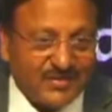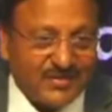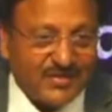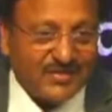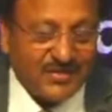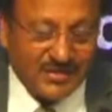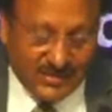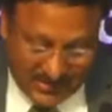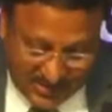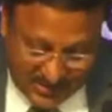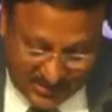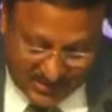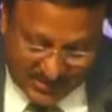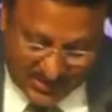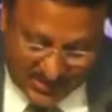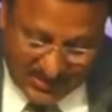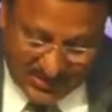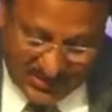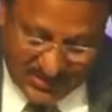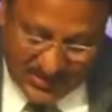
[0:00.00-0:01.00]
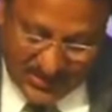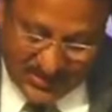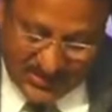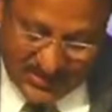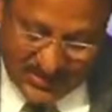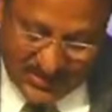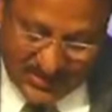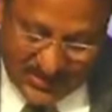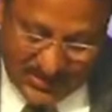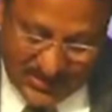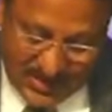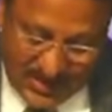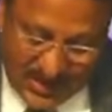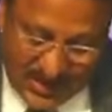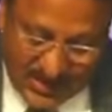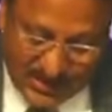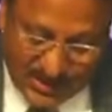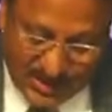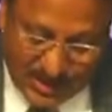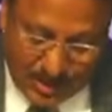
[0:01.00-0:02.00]
This is
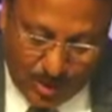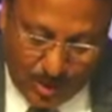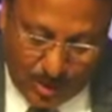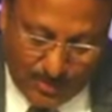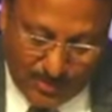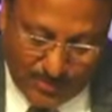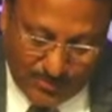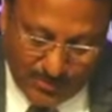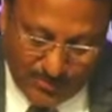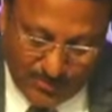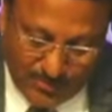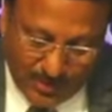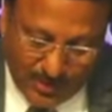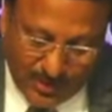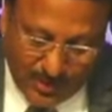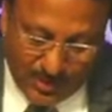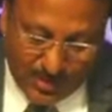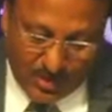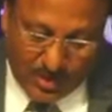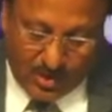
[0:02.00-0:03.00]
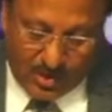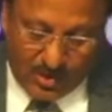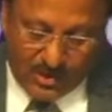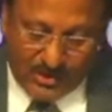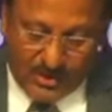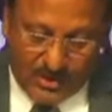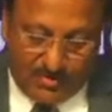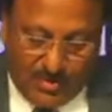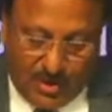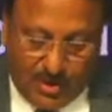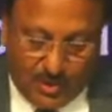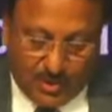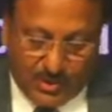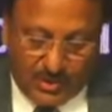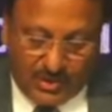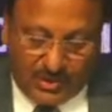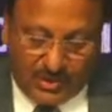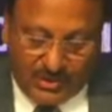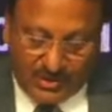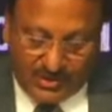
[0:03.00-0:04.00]
at the top of a foothill called the
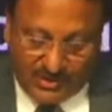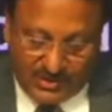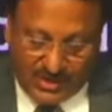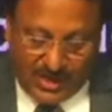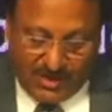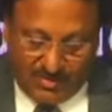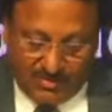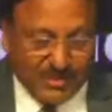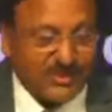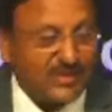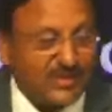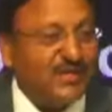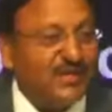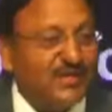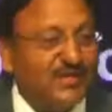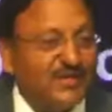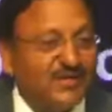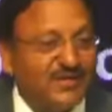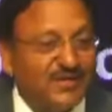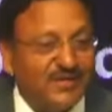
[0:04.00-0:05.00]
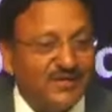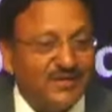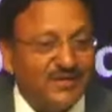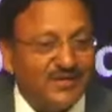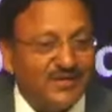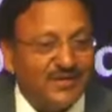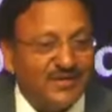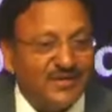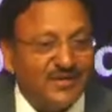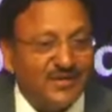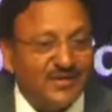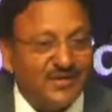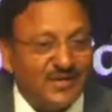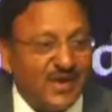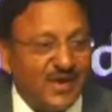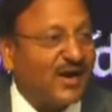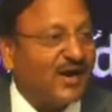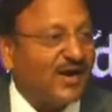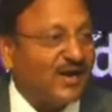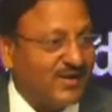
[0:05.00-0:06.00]
Mount Saramati in
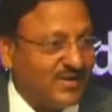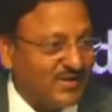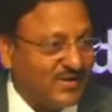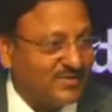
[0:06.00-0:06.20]
Nagaland.